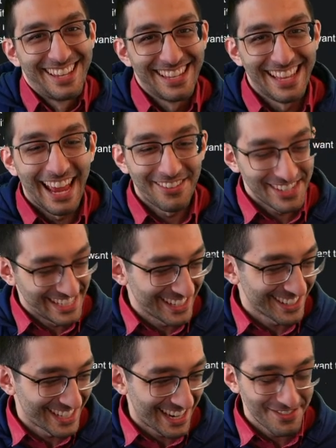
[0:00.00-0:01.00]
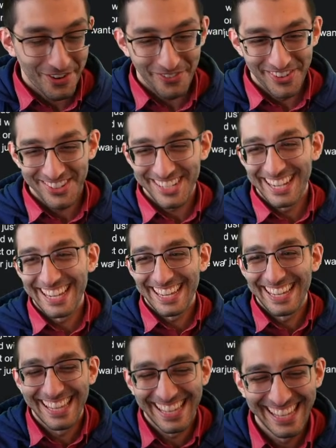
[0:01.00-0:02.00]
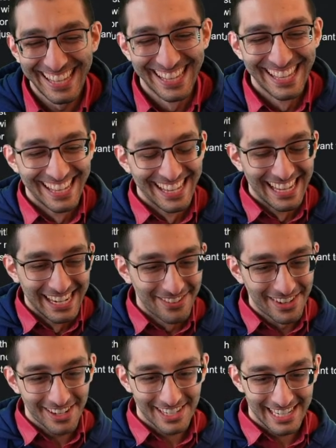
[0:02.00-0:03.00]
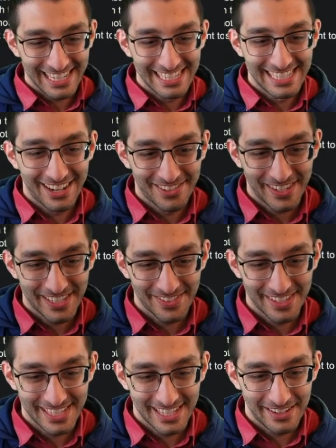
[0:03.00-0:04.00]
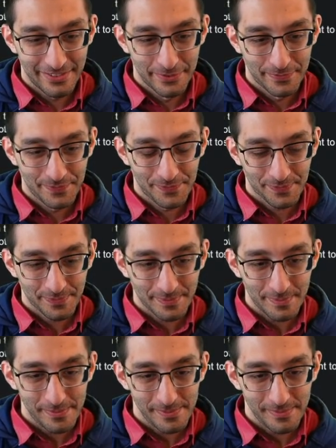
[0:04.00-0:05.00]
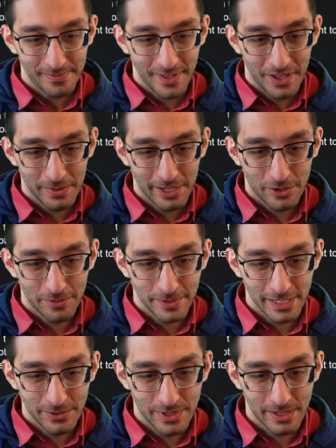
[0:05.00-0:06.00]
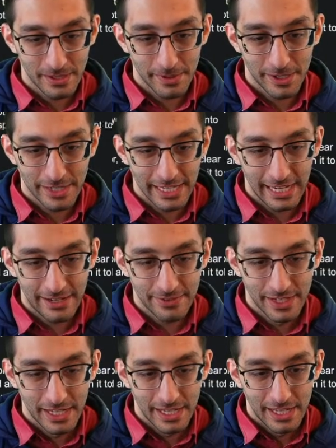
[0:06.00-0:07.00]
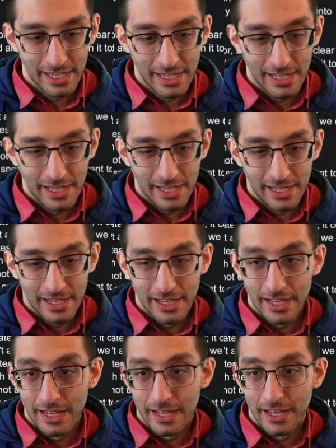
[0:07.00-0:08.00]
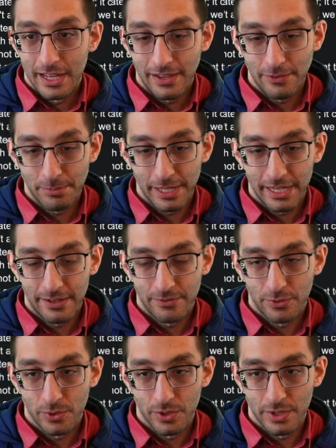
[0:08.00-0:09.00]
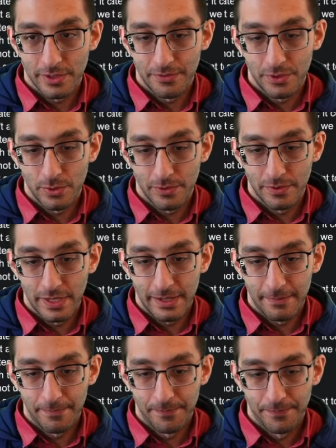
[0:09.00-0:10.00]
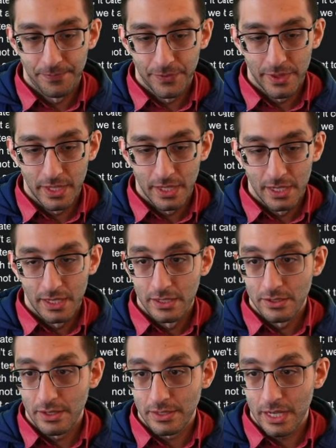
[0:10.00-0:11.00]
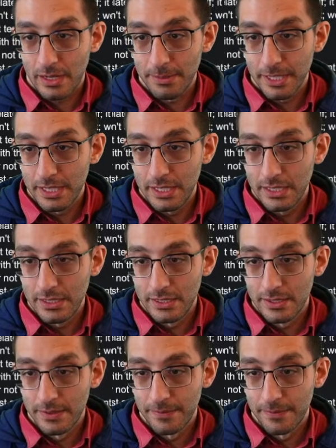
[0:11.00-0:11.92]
Every single time you open one? We are going to need sound effects for this stuff. Well, we can hopefully use something we already have. I have a plan for a few of them. Let's copy these.